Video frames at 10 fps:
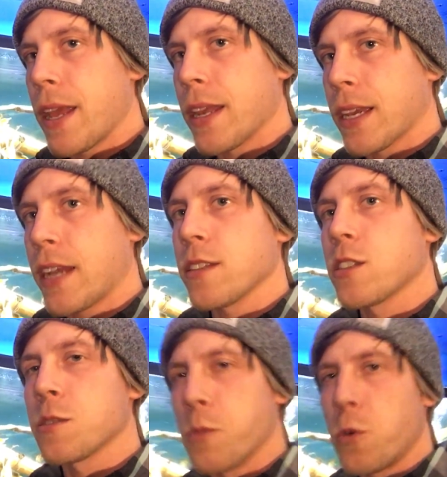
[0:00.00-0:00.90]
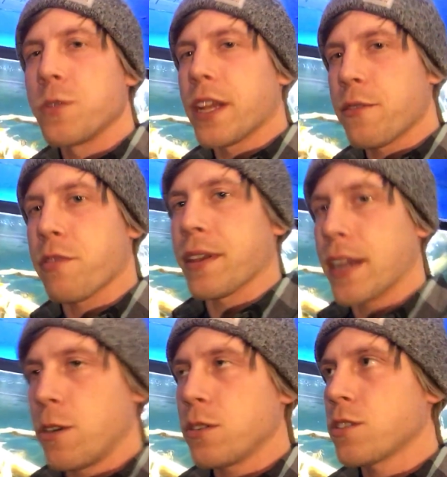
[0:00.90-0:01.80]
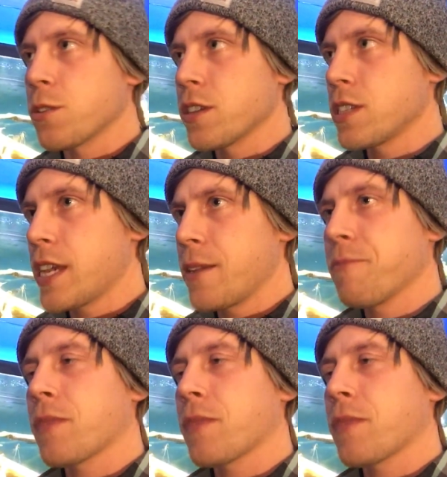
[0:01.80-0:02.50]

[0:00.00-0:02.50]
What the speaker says: and it kind of smooths everything out, sort of say.